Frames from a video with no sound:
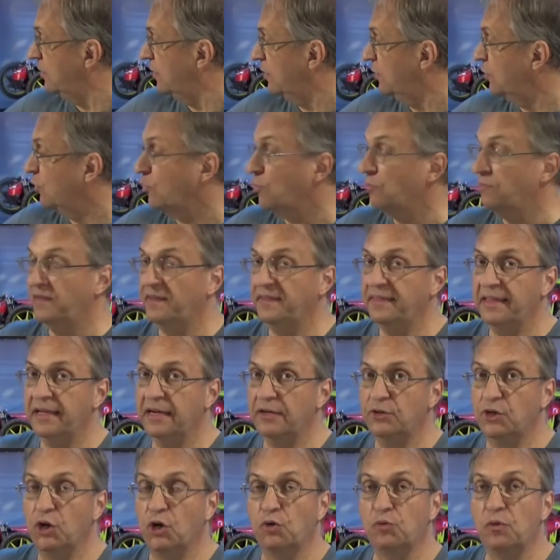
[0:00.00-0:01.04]
over
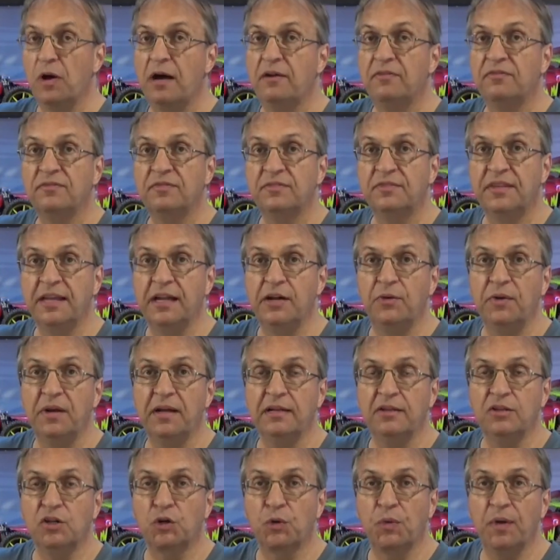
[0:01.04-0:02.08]
there, the rough
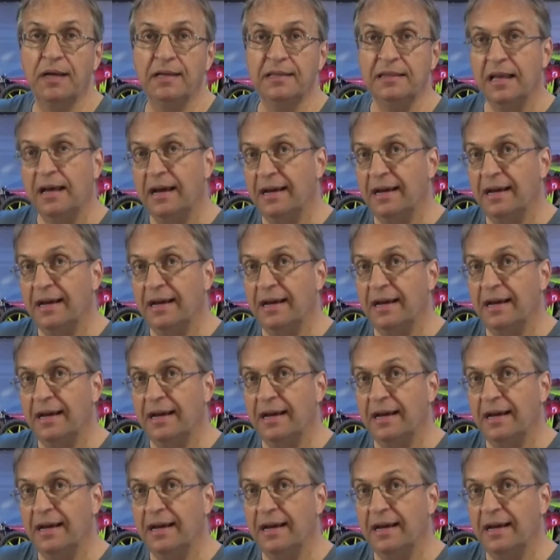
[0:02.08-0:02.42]
terrain crane.